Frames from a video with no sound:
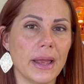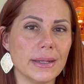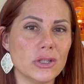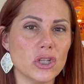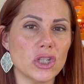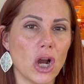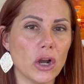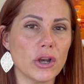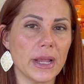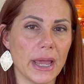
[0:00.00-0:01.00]
It's just
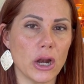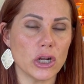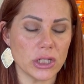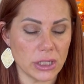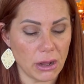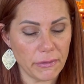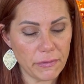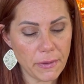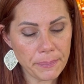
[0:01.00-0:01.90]
harder to get her stuff.